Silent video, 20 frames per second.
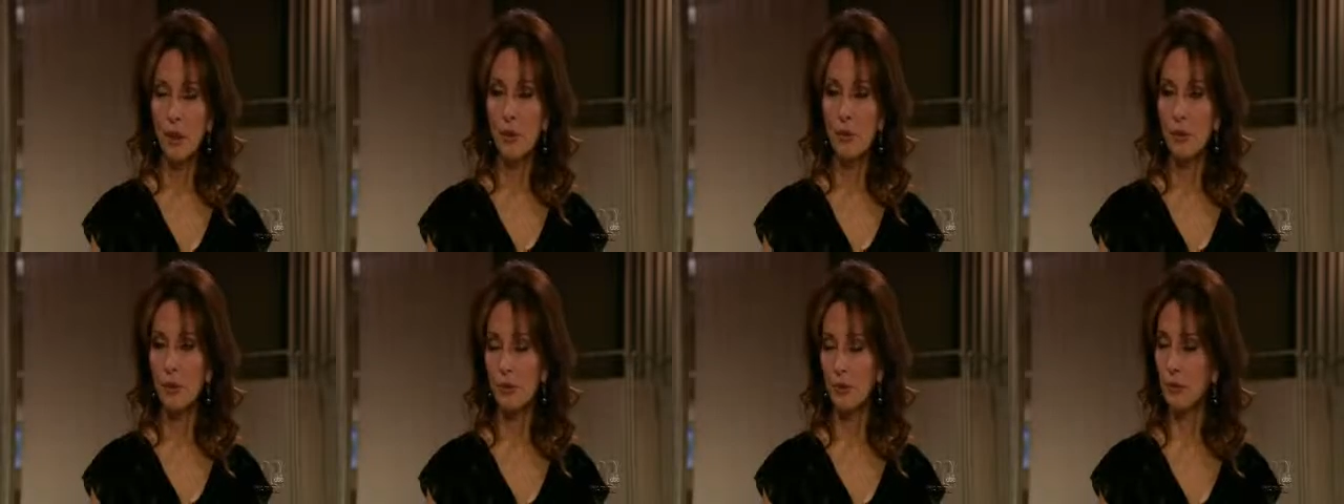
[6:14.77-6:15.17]

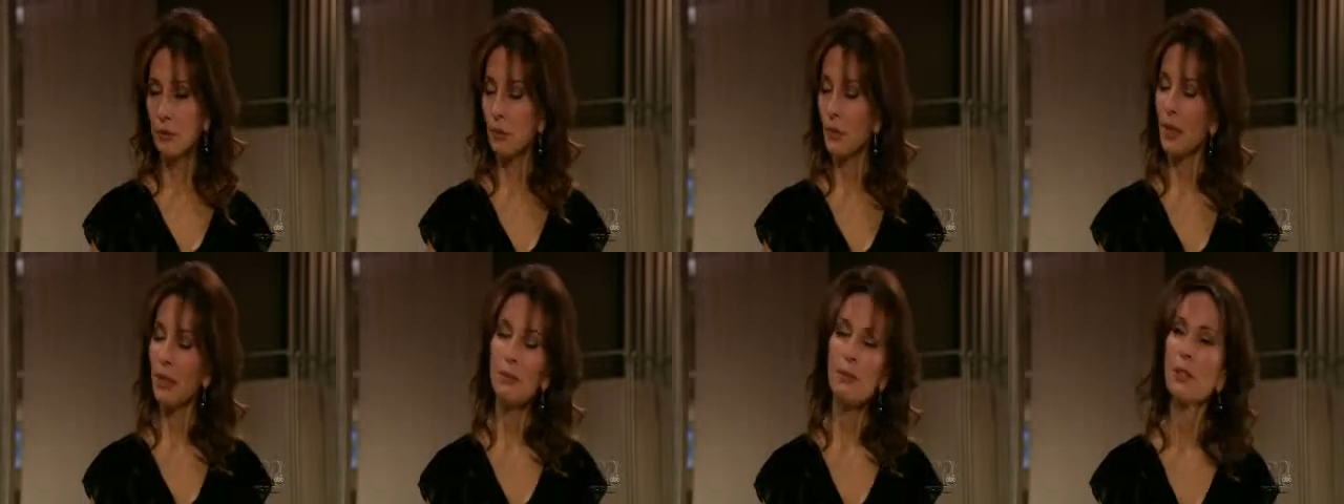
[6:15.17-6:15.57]
Well,
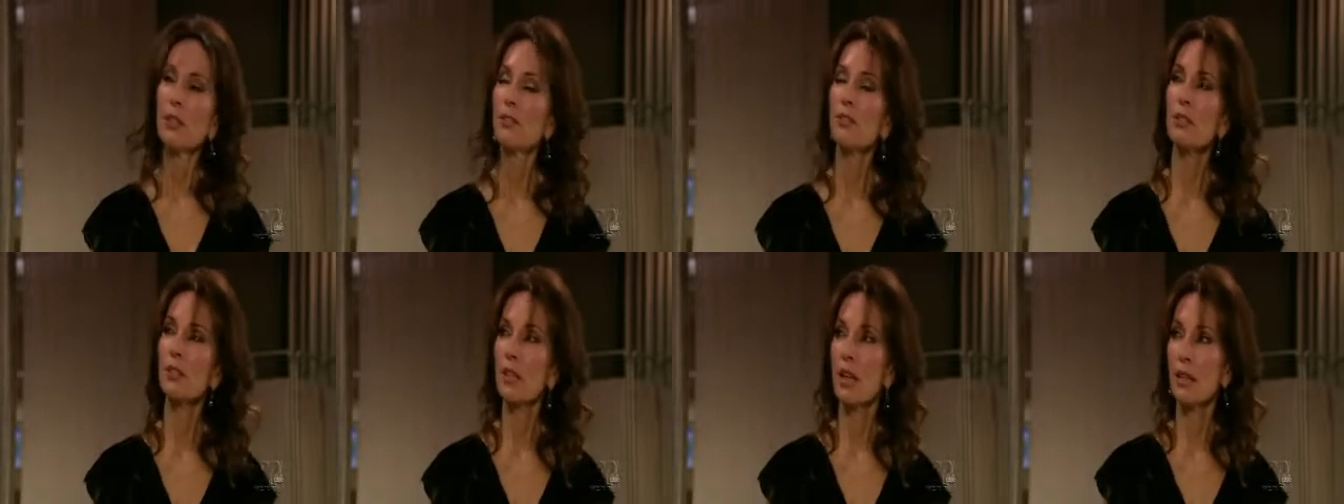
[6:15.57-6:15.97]
when when
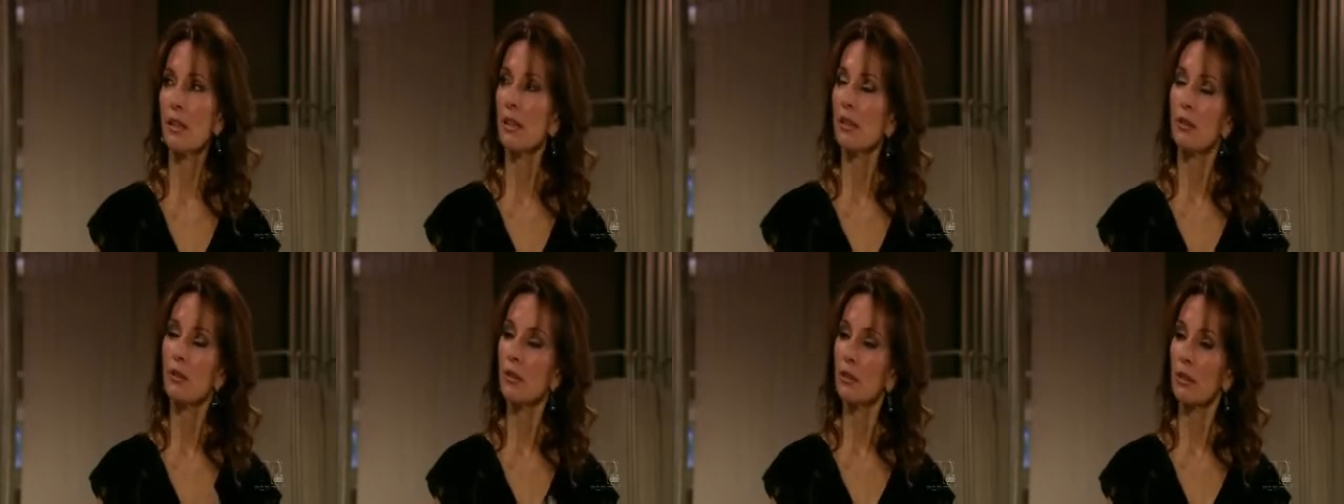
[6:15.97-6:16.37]
you say
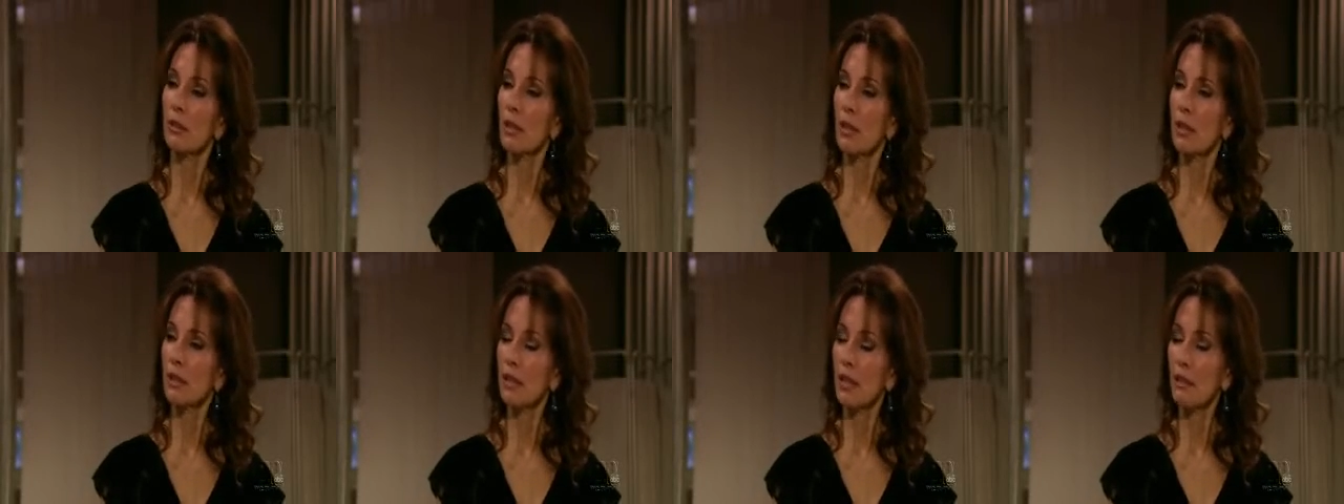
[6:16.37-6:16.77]
that you
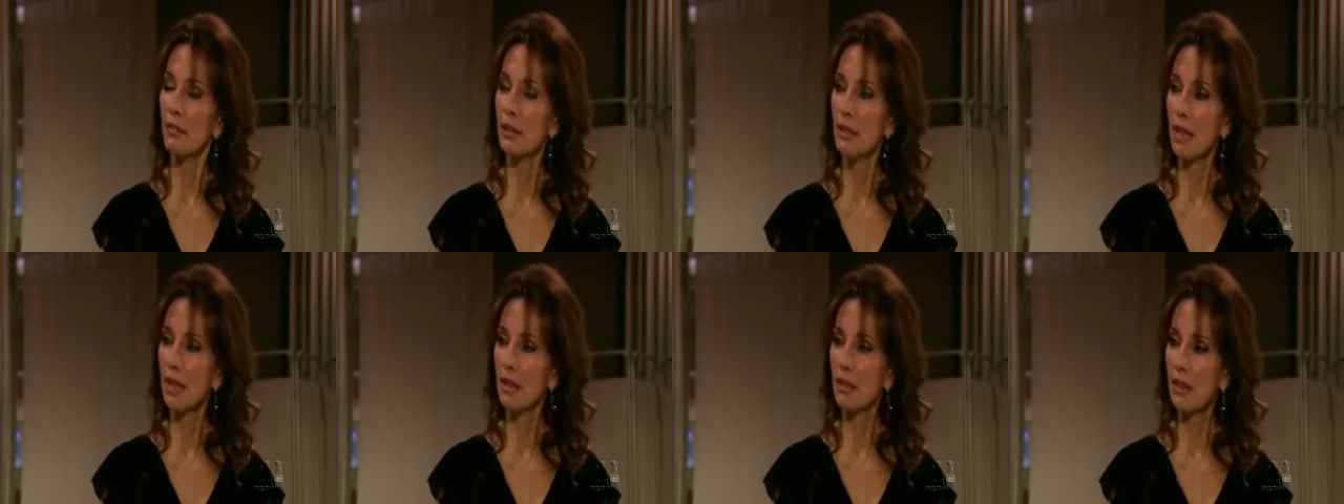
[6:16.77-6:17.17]
couldn't get
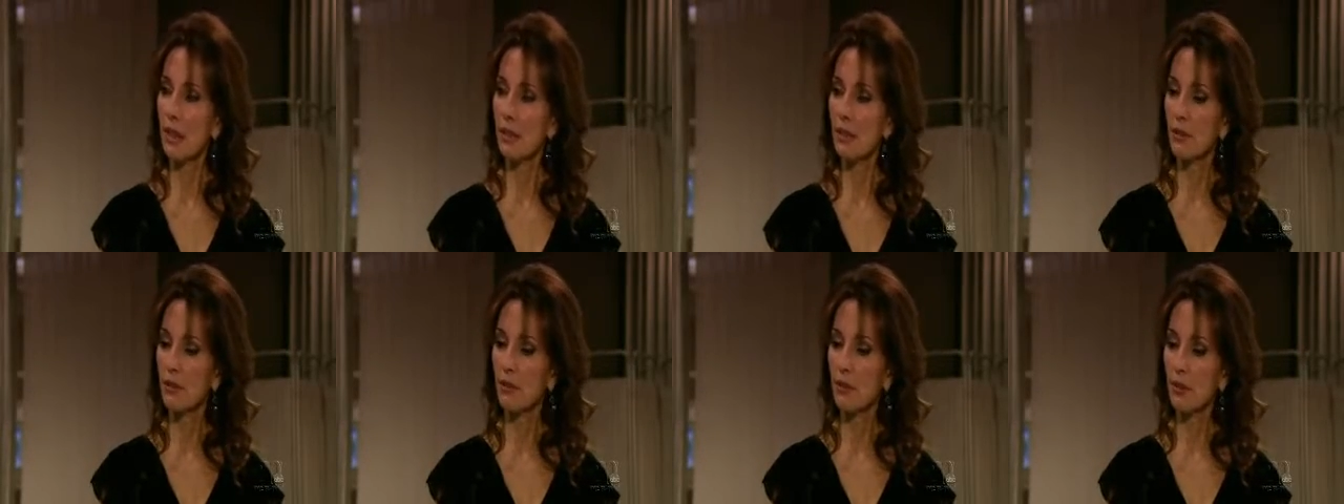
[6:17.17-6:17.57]
David out,
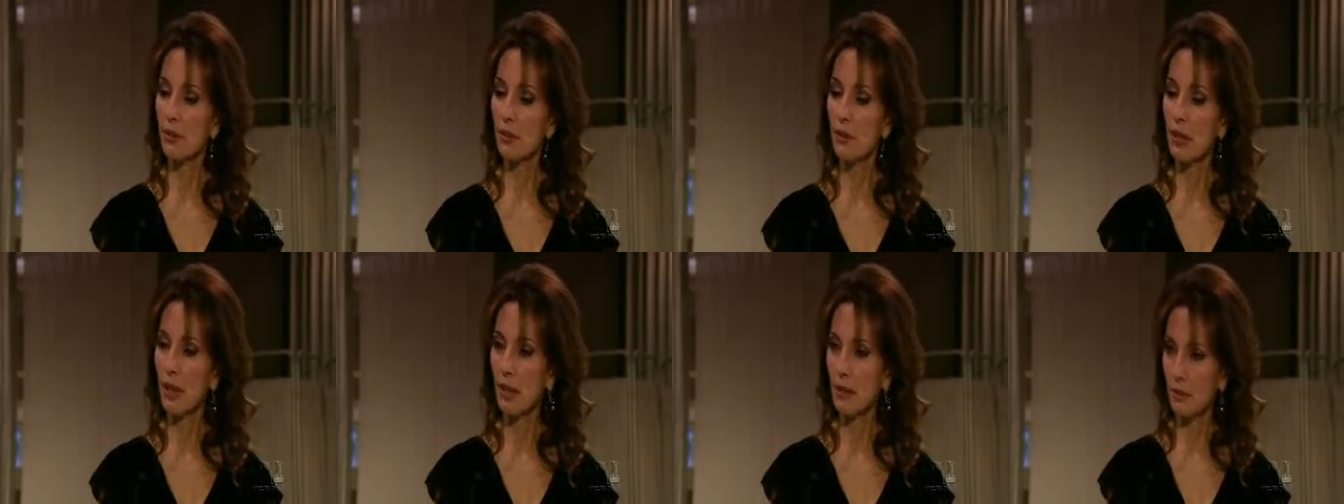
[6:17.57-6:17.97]
out of
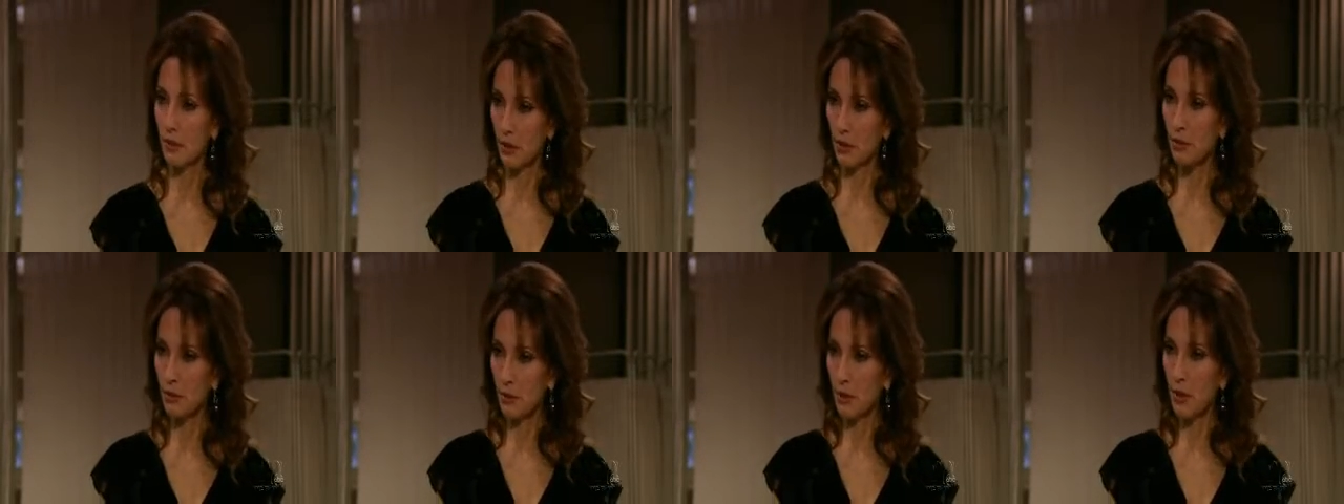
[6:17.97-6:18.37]
your head,
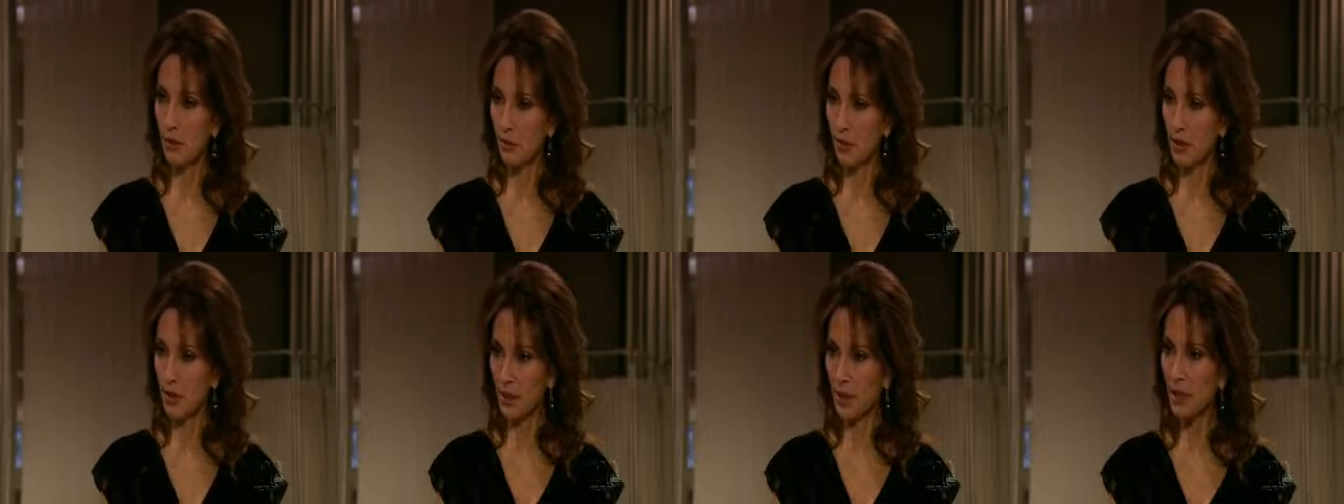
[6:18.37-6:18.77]
you're talking
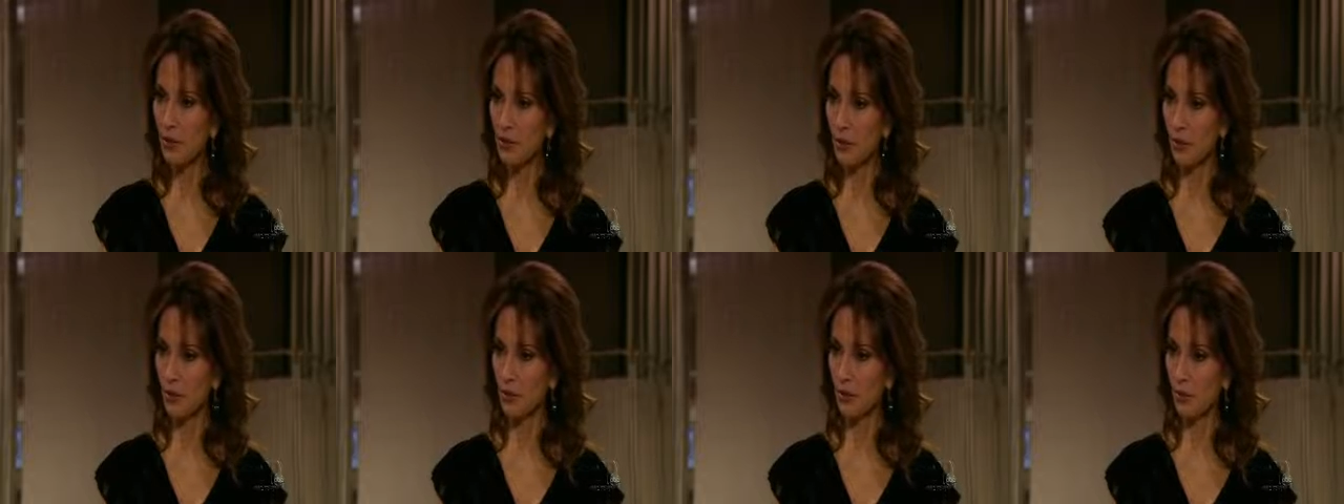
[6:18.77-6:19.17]
about the
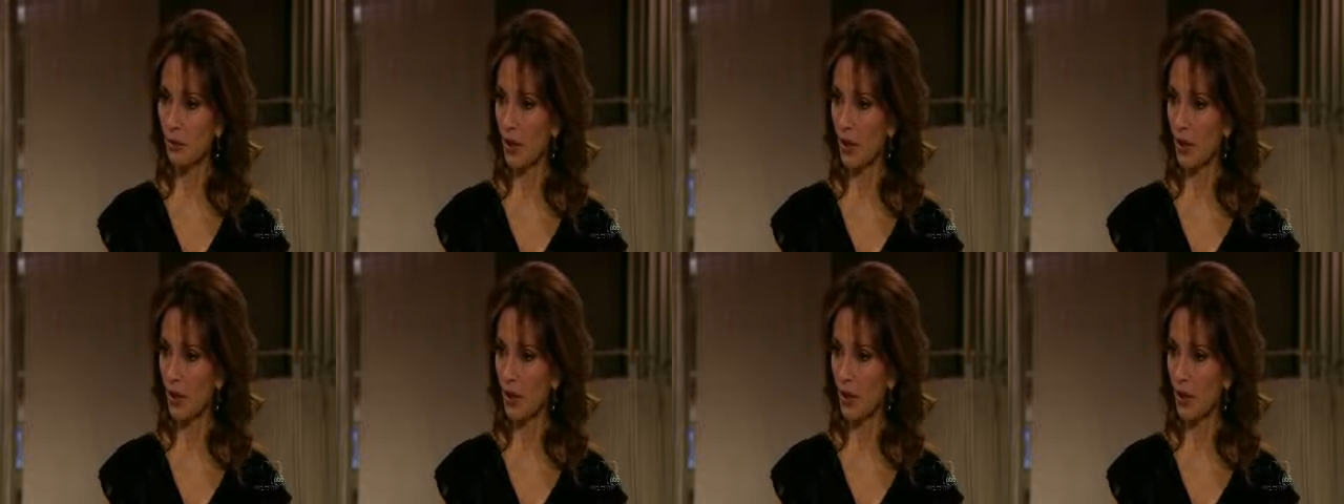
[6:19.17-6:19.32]
nightmares,